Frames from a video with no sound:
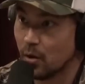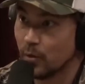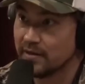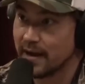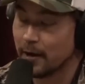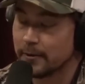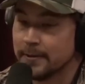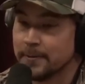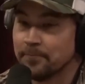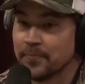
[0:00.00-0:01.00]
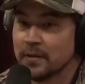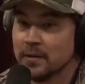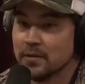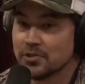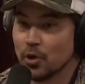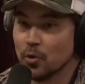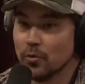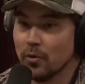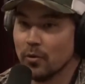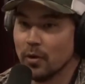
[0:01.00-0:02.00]
went down. So
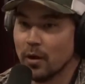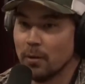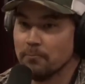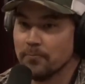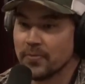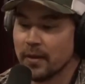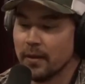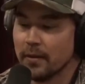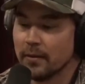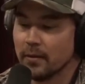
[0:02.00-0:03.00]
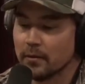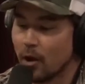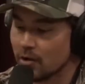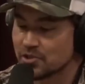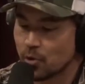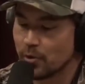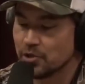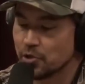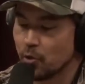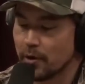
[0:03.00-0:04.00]
long story
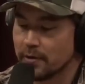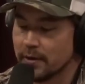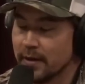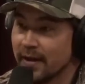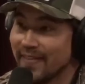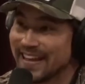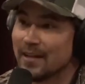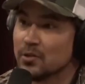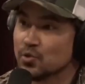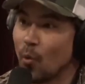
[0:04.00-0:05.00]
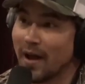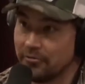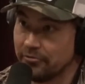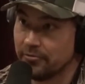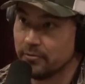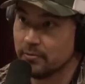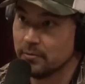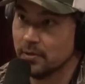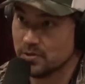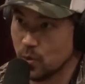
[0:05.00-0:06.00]
short, they kill his wife
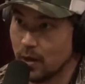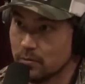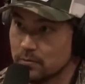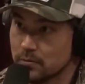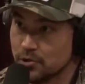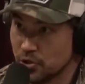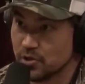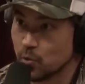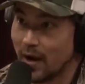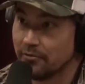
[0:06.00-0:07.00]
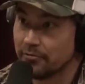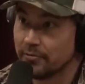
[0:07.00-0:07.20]
as well, shoot his wife.